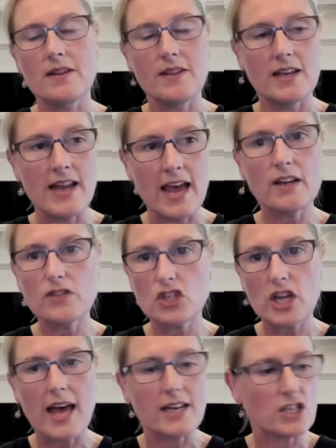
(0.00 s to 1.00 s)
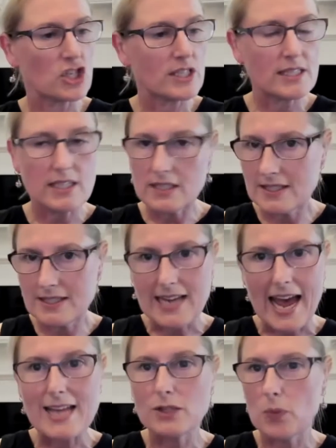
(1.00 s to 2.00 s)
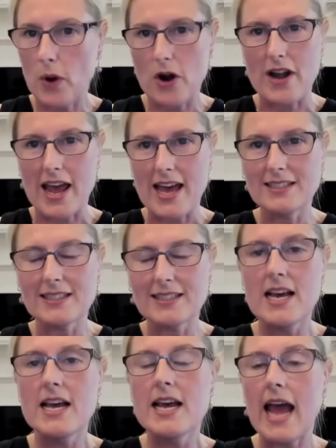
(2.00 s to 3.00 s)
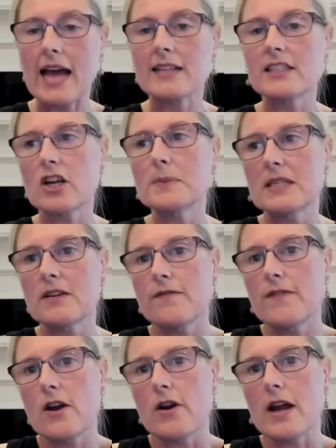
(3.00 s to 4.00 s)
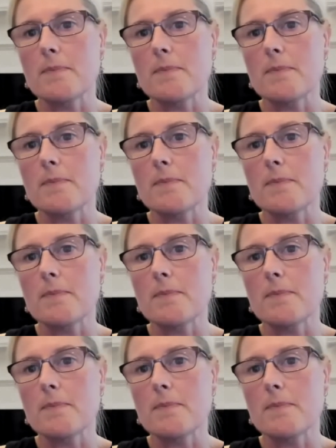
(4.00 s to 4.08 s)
the negative shit just stays where it is and stops interfering.